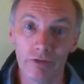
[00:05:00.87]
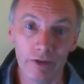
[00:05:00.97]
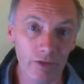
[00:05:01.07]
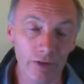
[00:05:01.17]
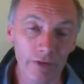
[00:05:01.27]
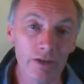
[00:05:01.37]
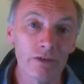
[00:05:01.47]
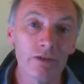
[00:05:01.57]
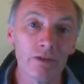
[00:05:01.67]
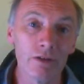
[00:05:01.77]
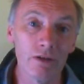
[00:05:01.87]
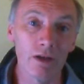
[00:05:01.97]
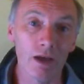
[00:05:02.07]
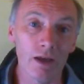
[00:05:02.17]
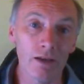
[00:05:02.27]
even if it's
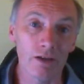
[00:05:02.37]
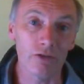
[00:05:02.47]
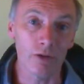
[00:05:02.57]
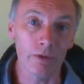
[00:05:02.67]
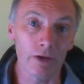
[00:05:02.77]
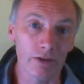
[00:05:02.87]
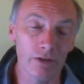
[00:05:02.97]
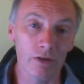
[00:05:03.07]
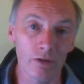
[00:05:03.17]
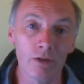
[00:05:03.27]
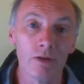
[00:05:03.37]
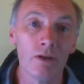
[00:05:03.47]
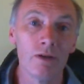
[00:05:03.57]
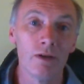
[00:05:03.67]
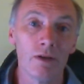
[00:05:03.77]
in the summer. It's still,
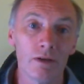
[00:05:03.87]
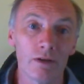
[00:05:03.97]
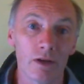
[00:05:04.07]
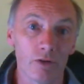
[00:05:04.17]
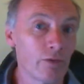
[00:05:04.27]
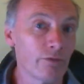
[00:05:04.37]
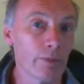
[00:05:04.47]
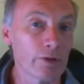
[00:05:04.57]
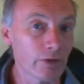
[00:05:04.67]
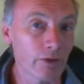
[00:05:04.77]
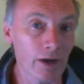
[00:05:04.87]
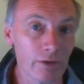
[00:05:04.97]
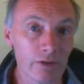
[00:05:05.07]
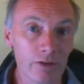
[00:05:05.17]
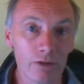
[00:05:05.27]
it's come from underground.
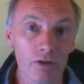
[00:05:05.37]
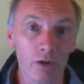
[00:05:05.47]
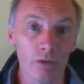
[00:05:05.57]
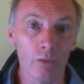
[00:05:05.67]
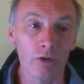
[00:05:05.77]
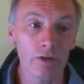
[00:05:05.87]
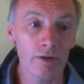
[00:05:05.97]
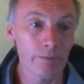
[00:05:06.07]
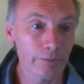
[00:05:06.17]
It's still cold water,